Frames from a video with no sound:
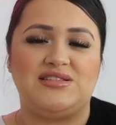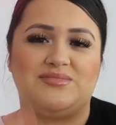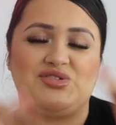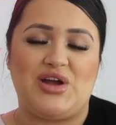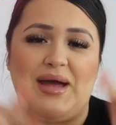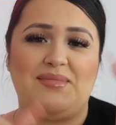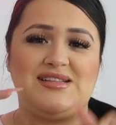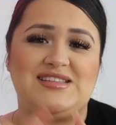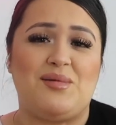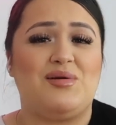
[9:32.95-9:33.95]

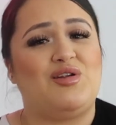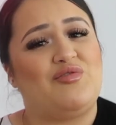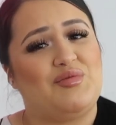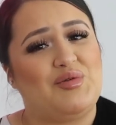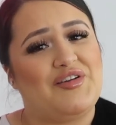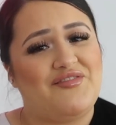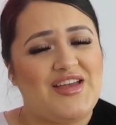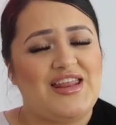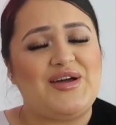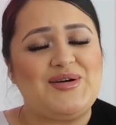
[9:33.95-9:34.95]
subscribe down below for more
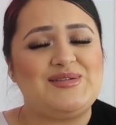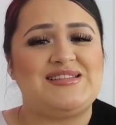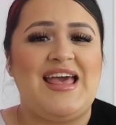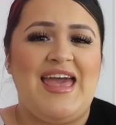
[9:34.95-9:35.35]
videos.